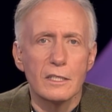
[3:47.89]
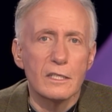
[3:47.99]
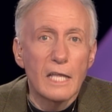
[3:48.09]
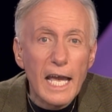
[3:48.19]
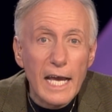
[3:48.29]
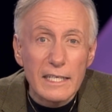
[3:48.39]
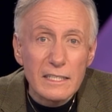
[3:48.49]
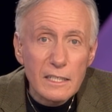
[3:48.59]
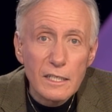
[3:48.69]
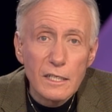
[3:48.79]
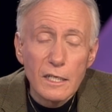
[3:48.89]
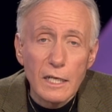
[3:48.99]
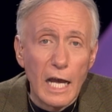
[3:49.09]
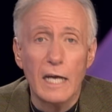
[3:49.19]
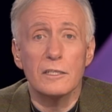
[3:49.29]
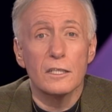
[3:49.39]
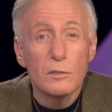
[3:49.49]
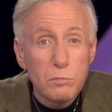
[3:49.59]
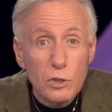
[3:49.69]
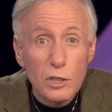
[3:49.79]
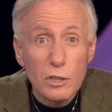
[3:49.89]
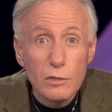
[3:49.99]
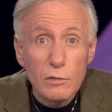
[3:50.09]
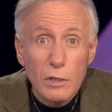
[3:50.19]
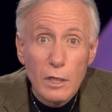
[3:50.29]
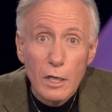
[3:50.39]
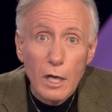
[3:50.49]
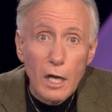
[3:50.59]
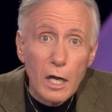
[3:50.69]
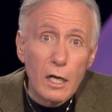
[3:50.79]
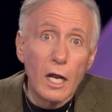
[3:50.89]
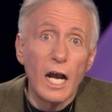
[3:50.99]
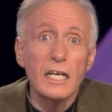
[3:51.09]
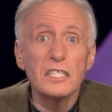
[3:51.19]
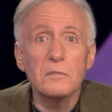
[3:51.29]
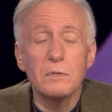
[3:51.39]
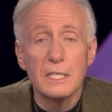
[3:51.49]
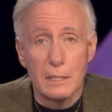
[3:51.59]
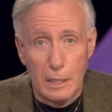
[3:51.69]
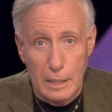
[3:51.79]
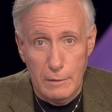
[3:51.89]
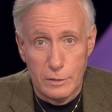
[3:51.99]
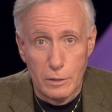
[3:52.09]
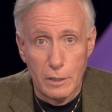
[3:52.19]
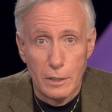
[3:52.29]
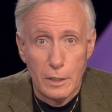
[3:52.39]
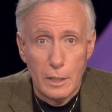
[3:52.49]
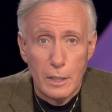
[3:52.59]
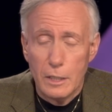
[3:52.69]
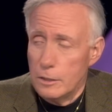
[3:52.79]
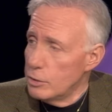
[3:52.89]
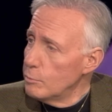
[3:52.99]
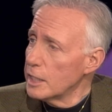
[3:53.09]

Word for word: Then, out of the blue, her husband leaves her. You